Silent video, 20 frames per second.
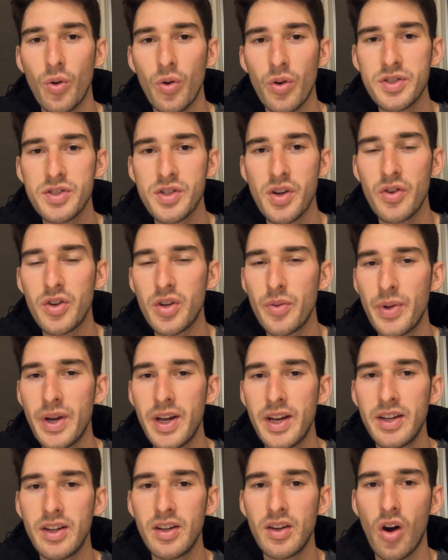also,
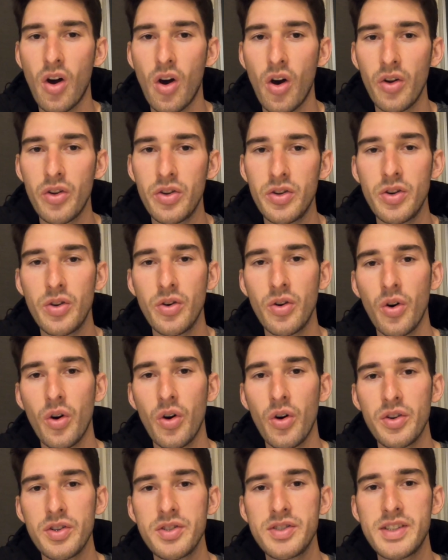depending on
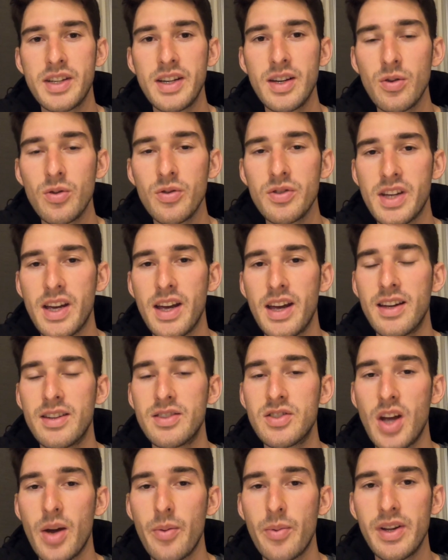your skills
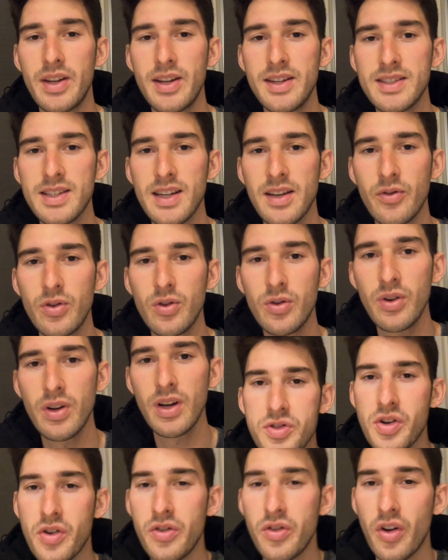and Japanese level.
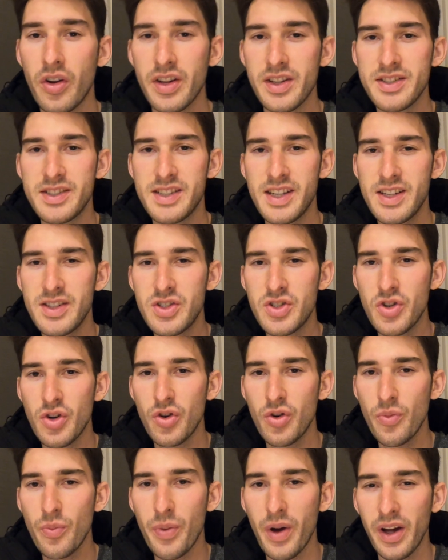Also not
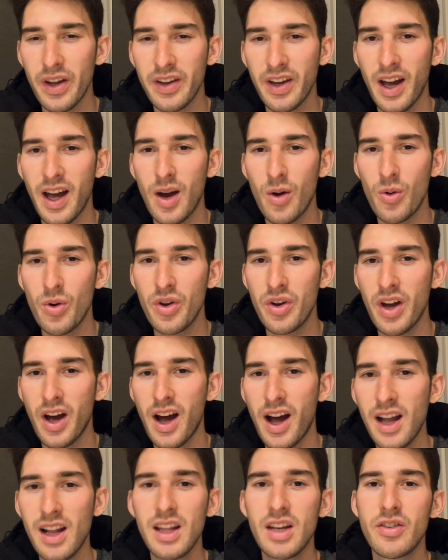essential, but I would
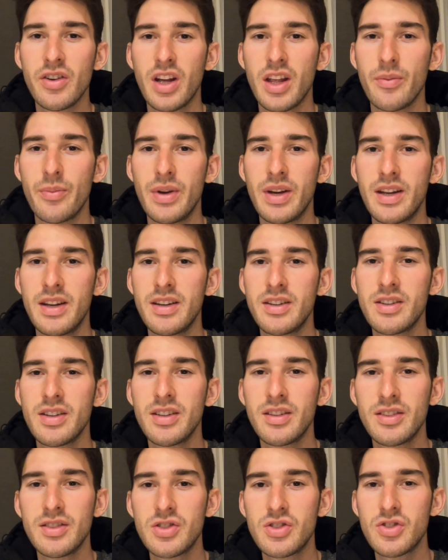highly
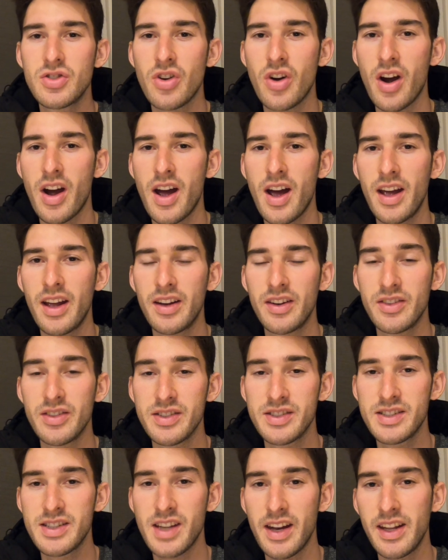recommend trying to
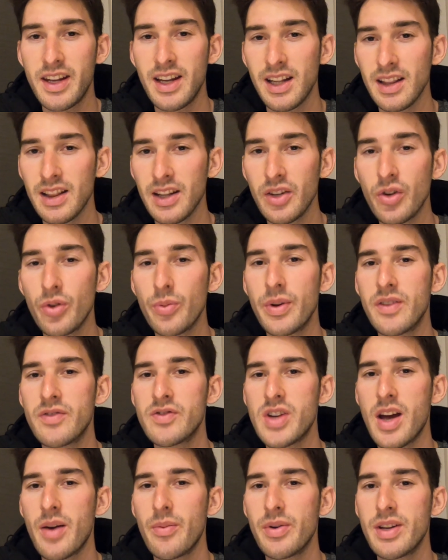study a little bit of
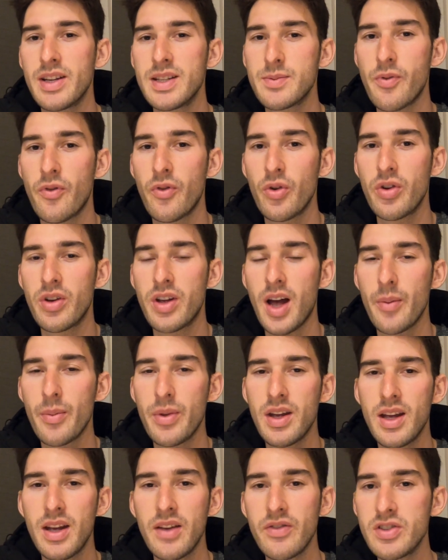Japanese before you come
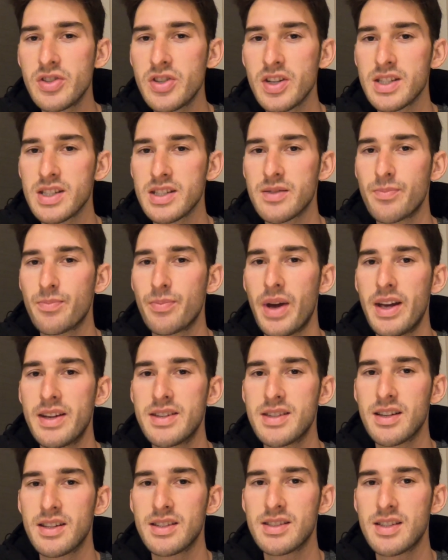here. Even just
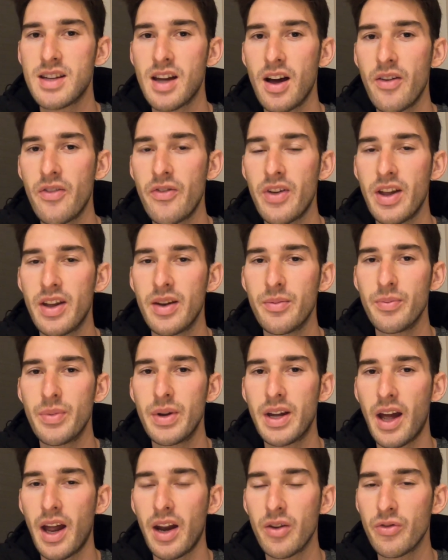basic stuff and
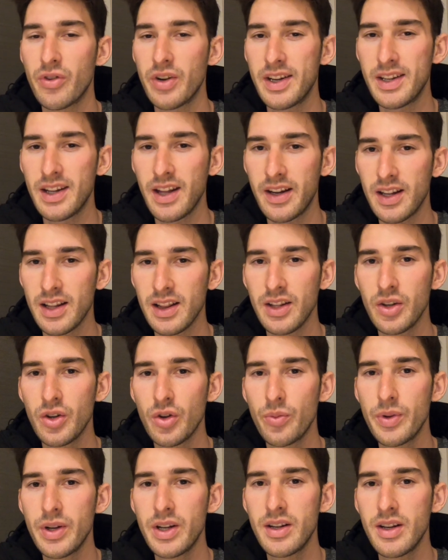being able to read like a
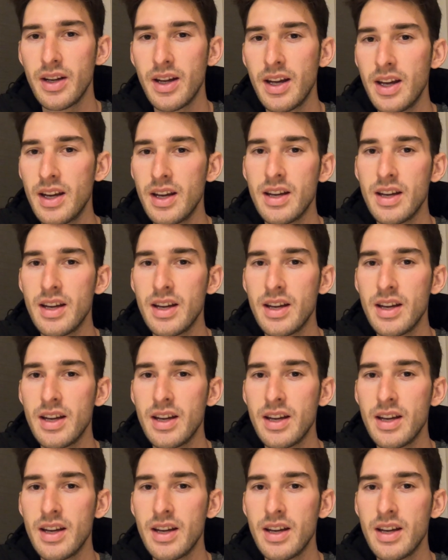little bit